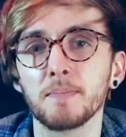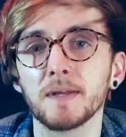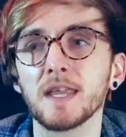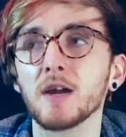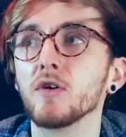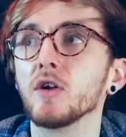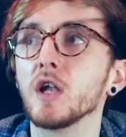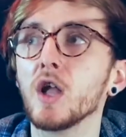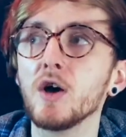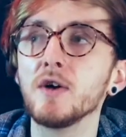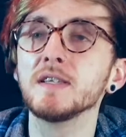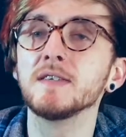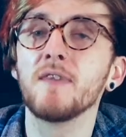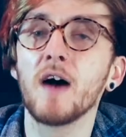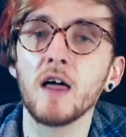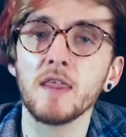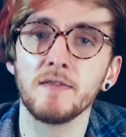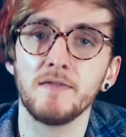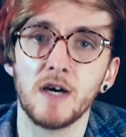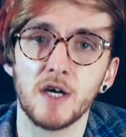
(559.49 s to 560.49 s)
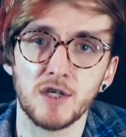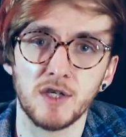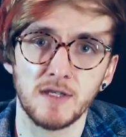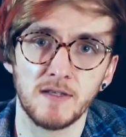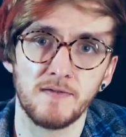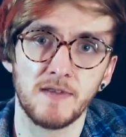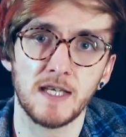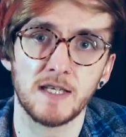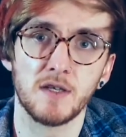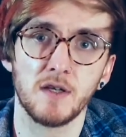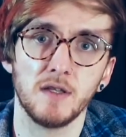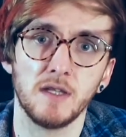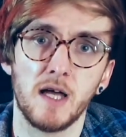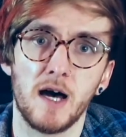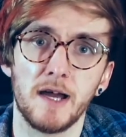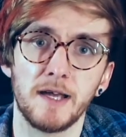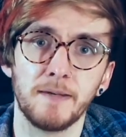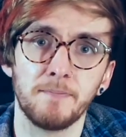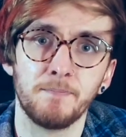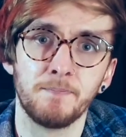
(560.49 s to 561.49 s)
but there are loads of other versions of this
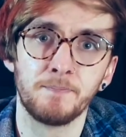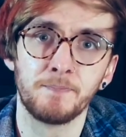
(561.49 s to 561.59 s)
online.